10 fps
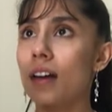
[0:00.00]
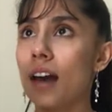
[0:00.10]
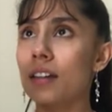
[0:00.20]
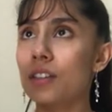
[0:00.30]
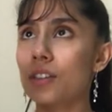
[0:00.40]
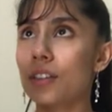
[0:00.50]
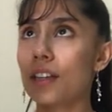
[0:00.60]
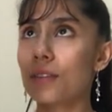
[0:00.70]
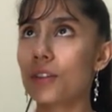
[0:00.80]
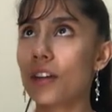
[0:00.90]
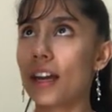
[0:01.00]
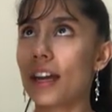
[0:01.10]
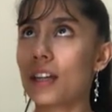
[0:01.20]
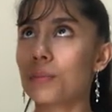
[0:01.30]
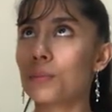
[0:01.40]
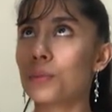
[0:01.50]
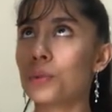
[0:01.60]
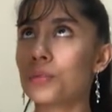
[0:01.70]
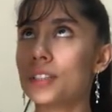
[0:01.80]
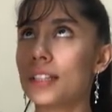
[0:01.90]
and it's okay if your head
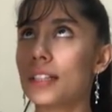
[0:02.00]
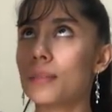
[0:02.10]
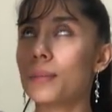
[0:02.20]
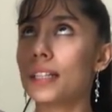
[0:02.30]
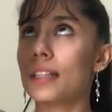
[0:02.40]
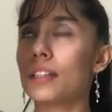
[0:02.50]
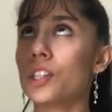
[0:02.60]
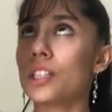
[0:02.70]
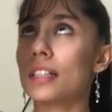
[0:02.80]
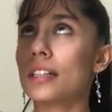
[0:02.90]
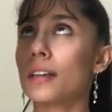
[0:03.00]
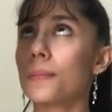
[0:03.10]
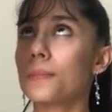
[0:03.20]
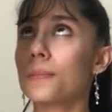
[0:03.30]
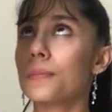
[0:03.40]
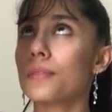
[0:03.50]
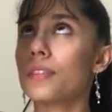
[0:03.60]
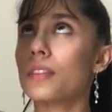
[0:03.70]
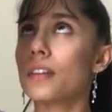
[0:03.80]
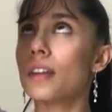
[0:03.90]
moves a little bit initially
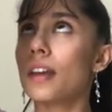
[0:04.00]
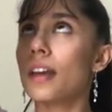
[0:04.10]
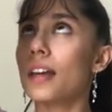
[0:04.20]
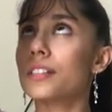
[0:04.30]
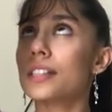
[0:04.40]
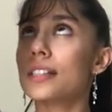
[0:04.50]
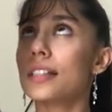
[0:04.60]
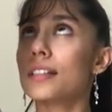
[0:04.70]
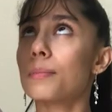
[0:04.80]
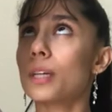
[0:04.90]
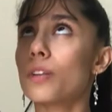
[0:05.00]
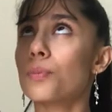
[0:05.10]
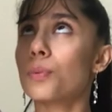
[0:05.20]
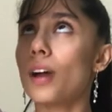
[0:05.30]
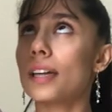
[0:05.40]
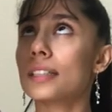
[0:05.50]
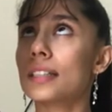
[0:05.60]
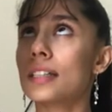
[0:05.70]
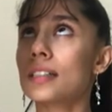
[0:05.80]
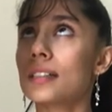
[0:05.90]
just takes a bit of
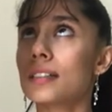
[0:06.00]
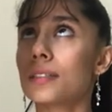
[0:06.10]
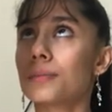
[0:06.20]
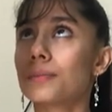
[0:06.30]
practice